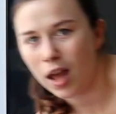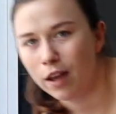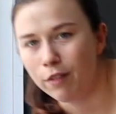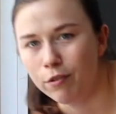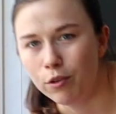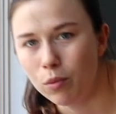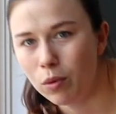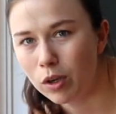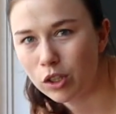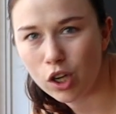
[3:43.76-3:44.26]

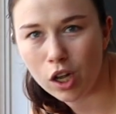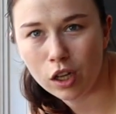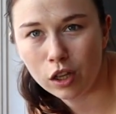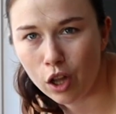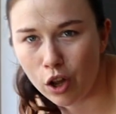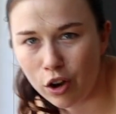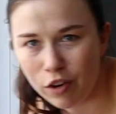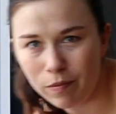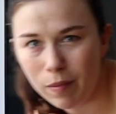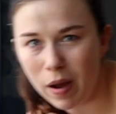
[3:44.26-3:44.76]
If you watch a
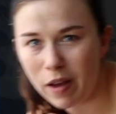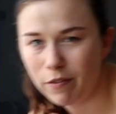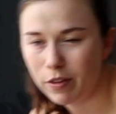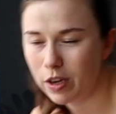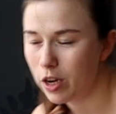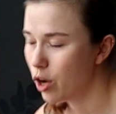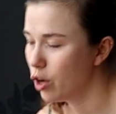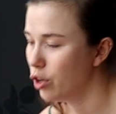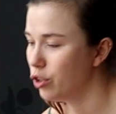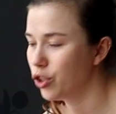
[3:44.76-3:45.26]
lot of my
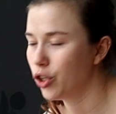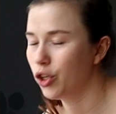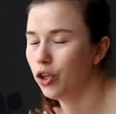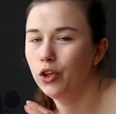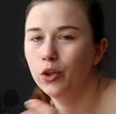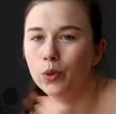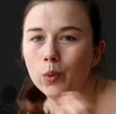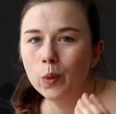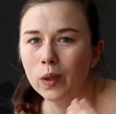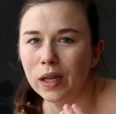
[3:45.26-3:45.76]
videos,
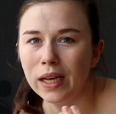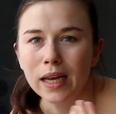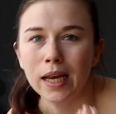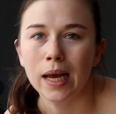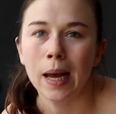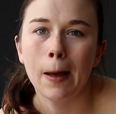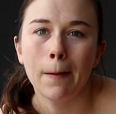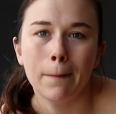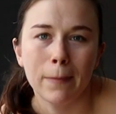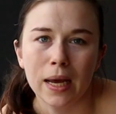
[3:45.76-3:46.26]
you will
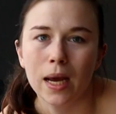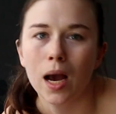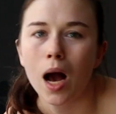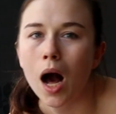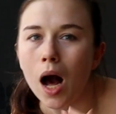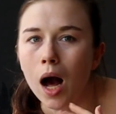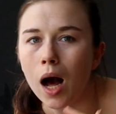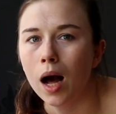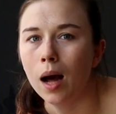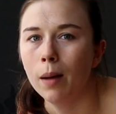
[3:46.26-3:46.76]
hear me
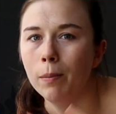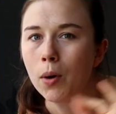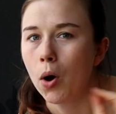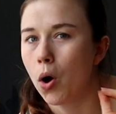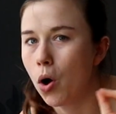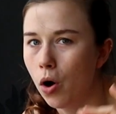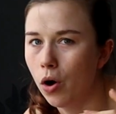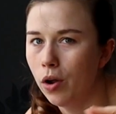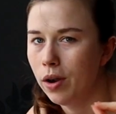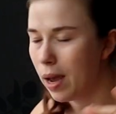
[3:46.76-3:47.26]
harp
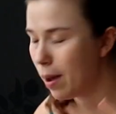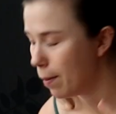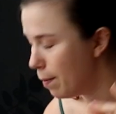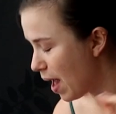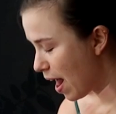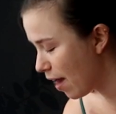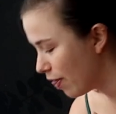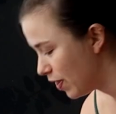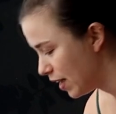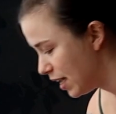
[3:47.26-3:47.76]
on
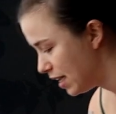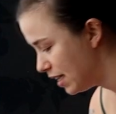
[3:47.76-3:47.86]
about